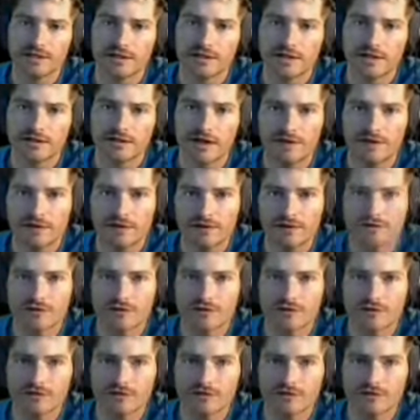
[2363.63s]
So I think these are
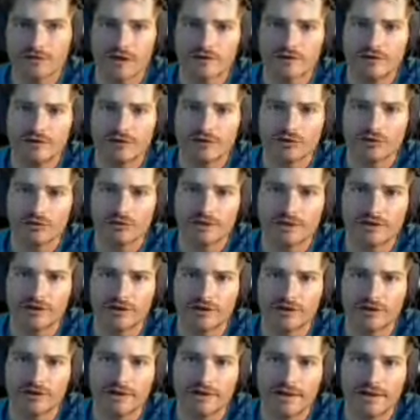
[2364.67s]
7 ways you can really
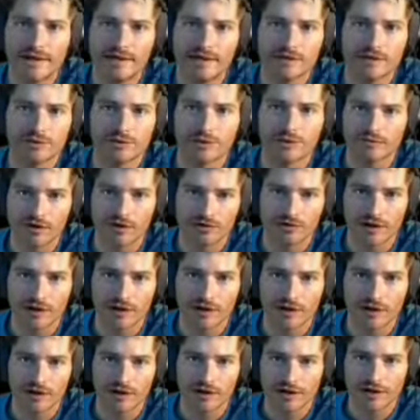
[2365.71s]
turn any sort of
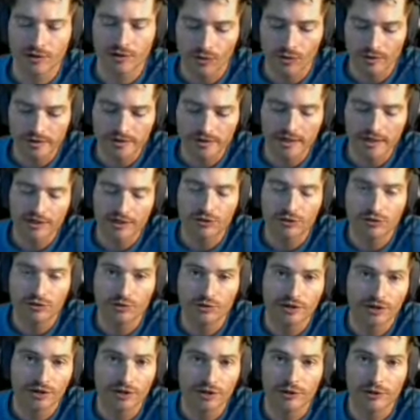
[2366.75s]
online course into a
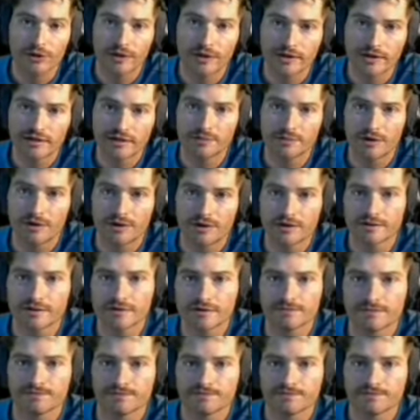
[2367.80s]
really good learning experience.